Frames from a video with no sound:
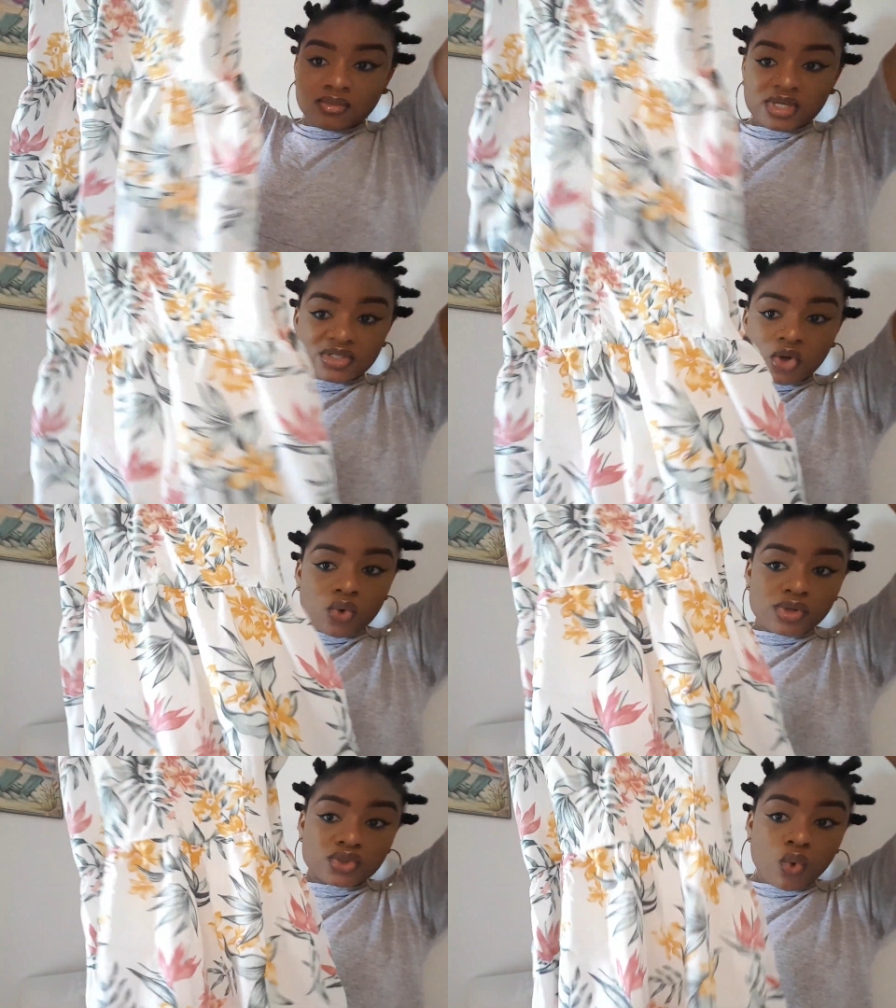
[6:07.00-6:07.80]
it's not
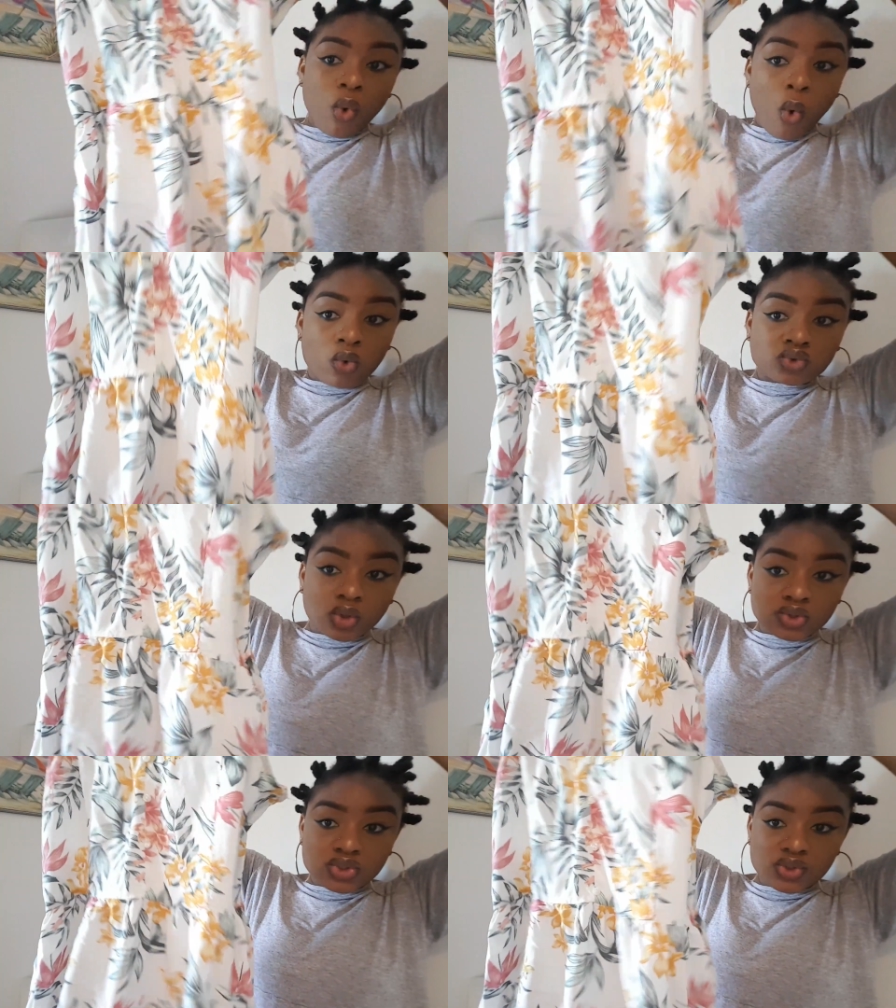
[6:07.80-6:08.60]
going to hold
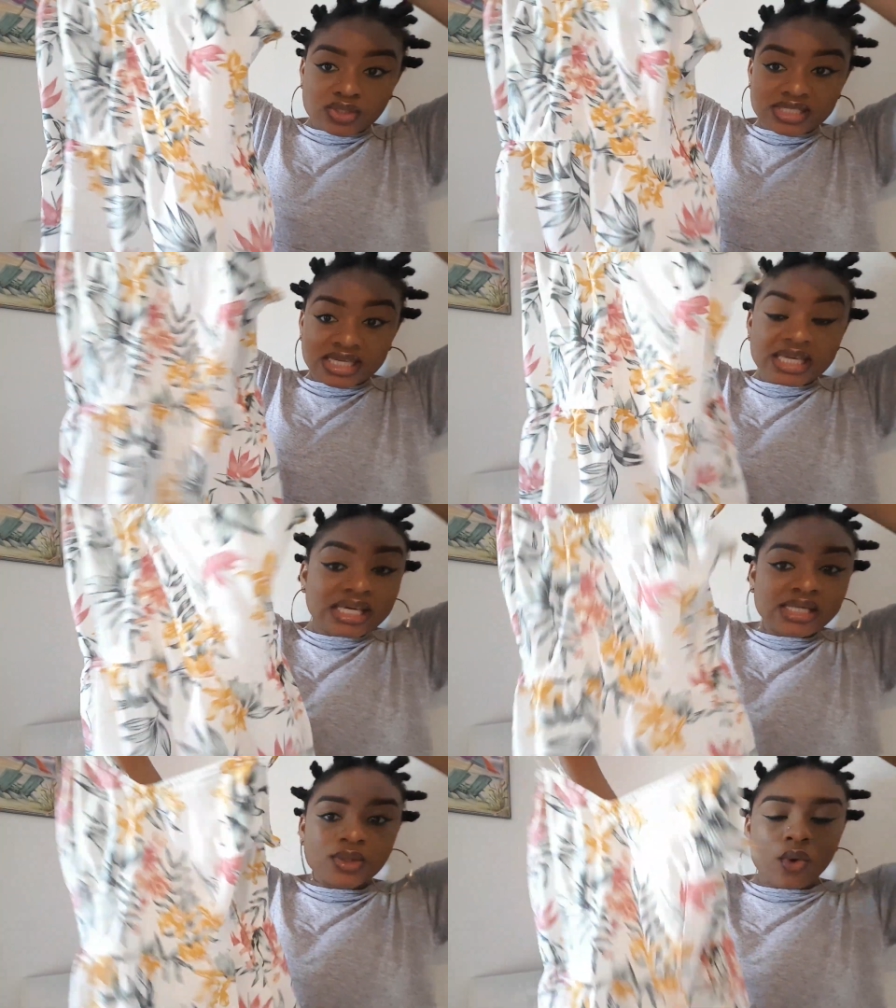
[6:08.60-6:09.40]
on to your skin